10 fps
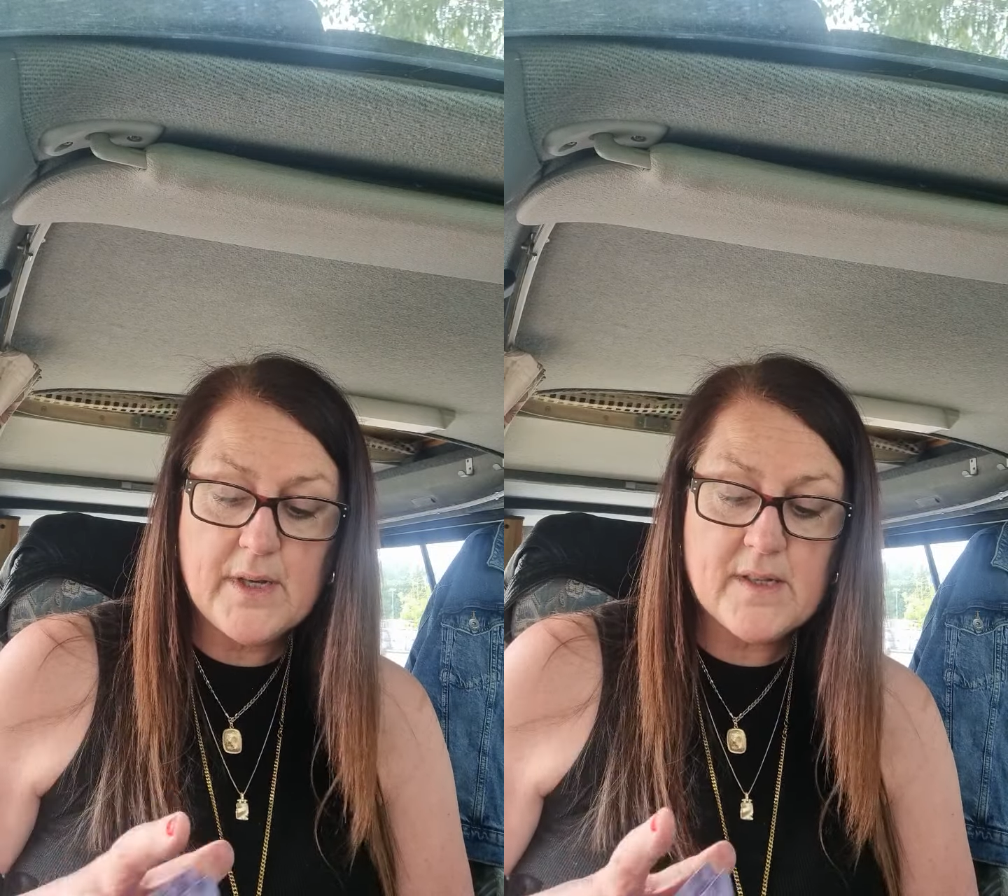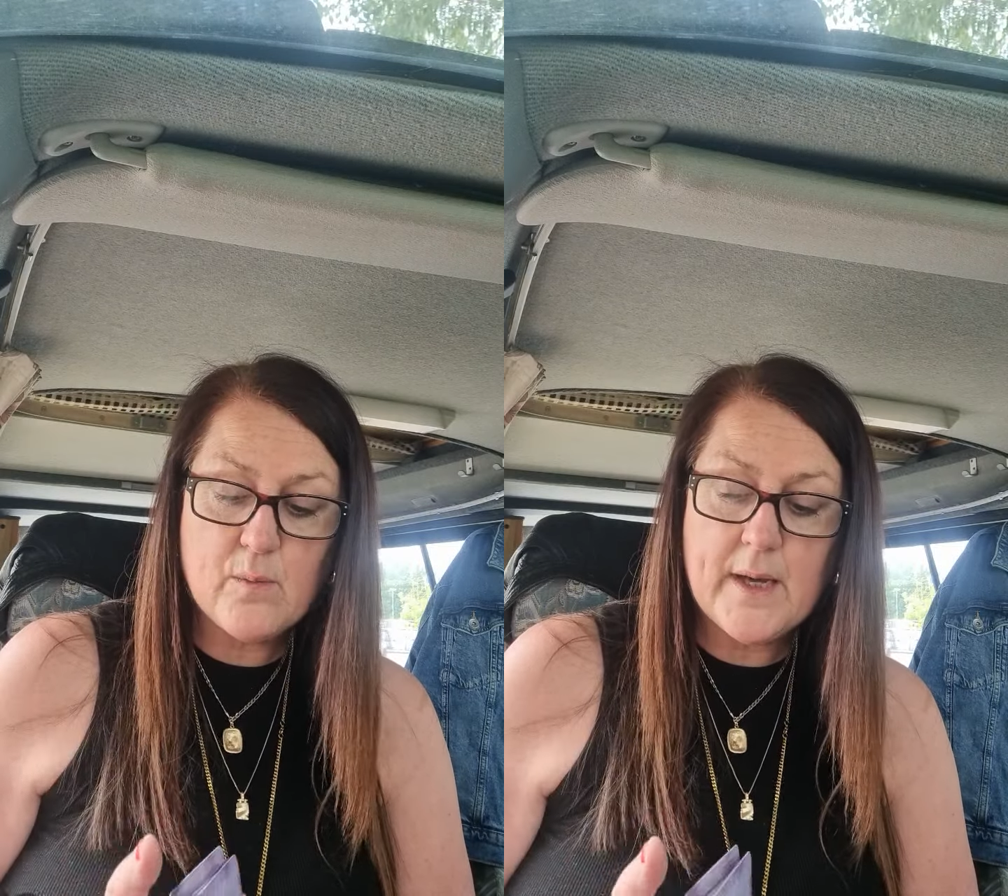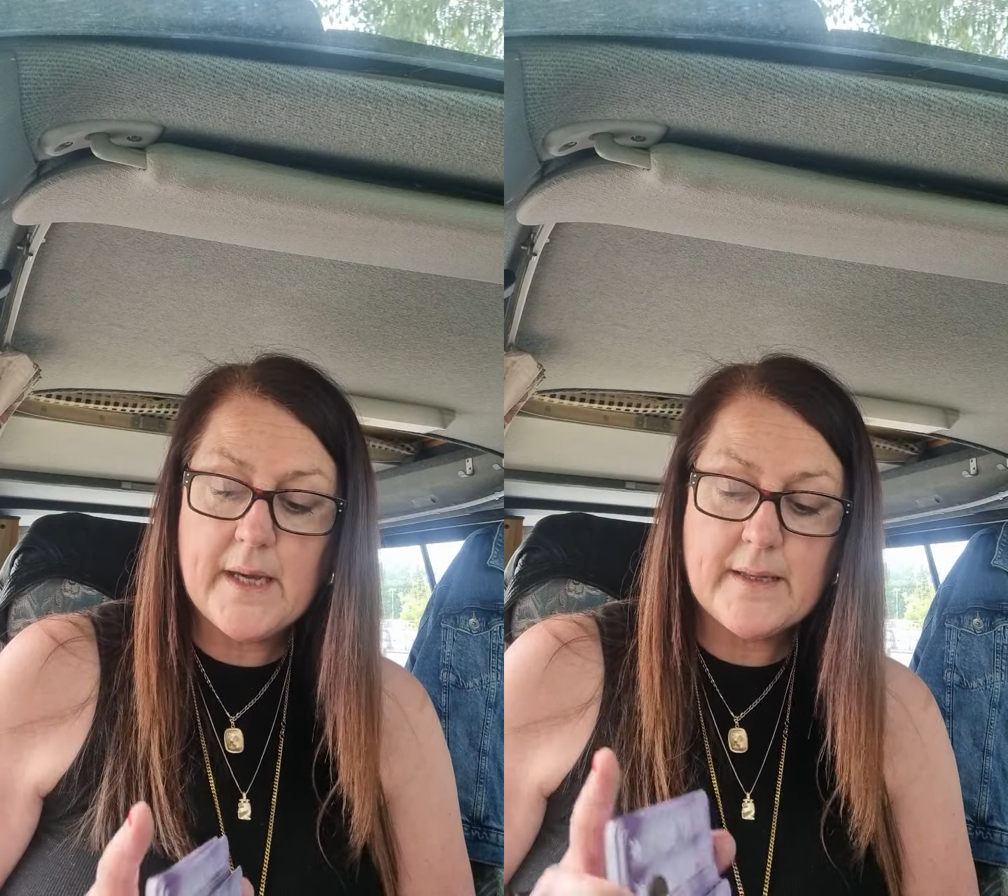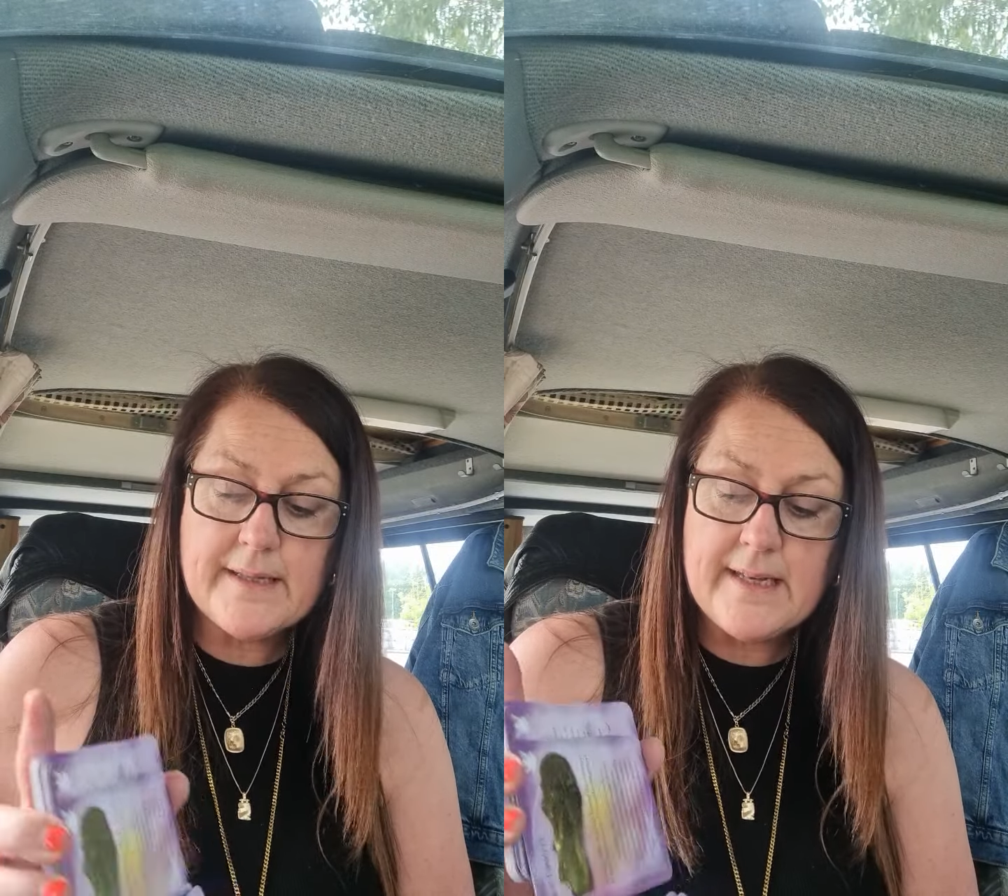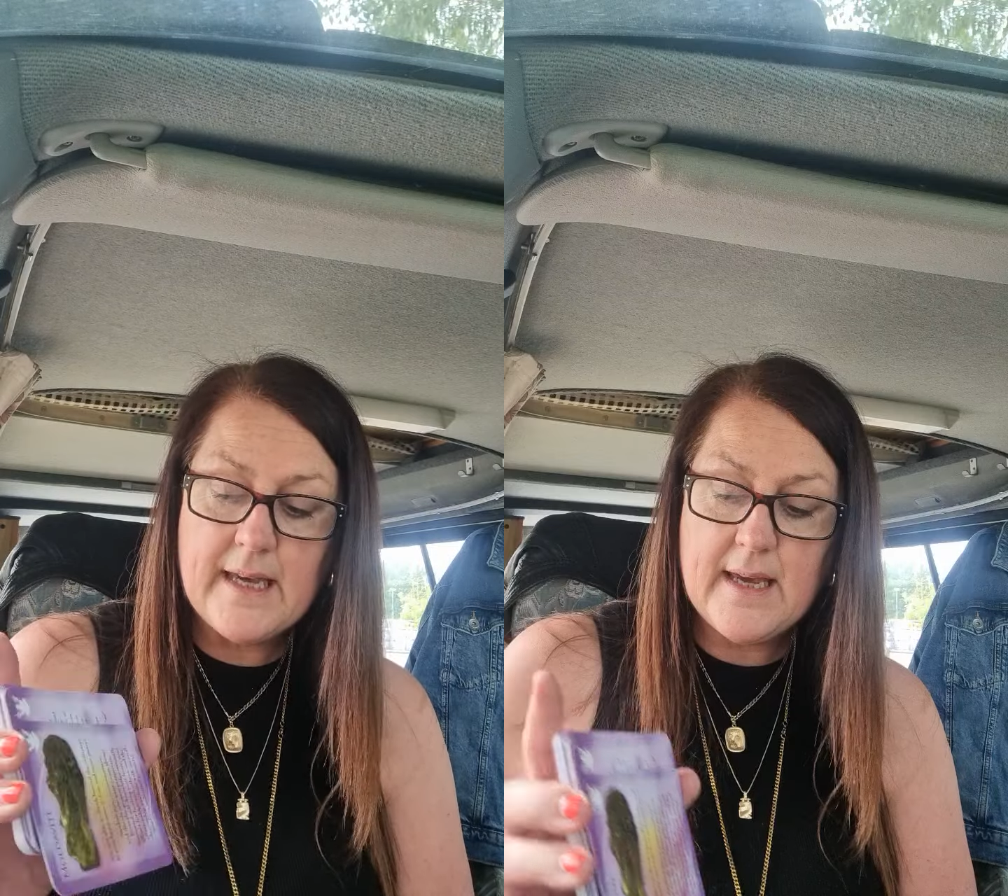it somewhere you can
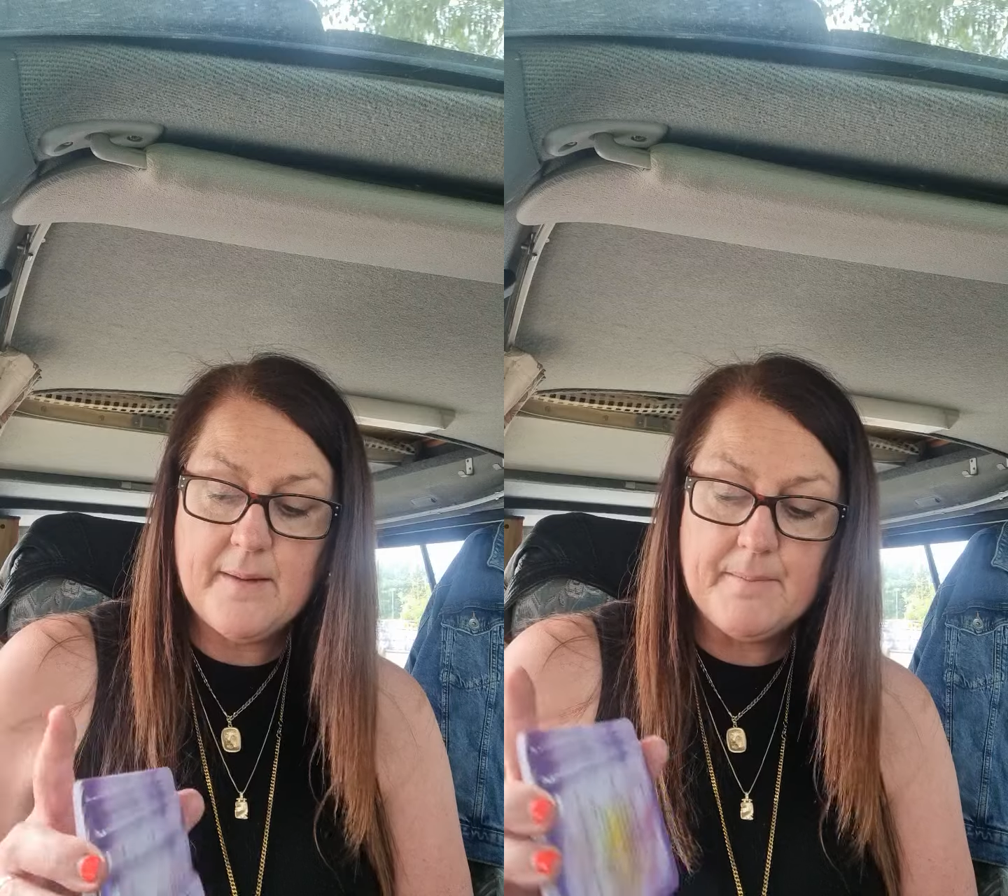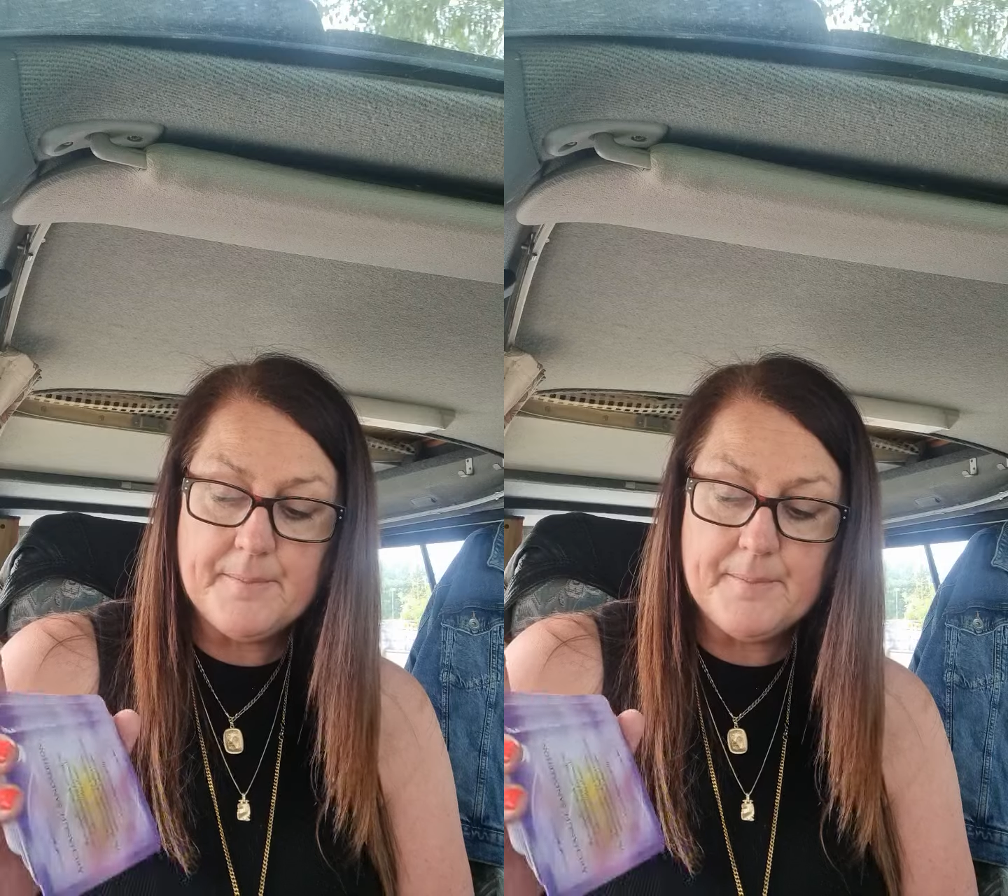see it.